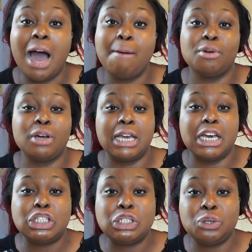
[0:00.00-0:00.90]
I'm not going to
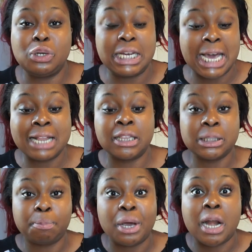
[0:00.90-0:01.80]
get into uni. At
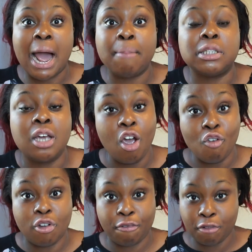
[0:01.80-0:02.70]
this point, I was
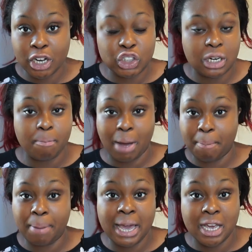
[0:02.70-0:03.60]
refreshing
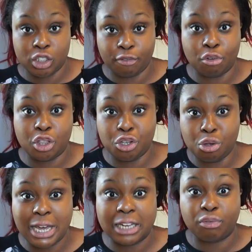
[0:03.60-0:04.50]
my page for
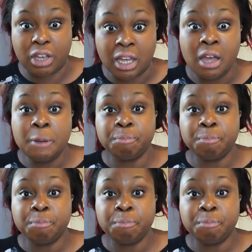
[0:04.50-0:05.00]
the UCAS thing,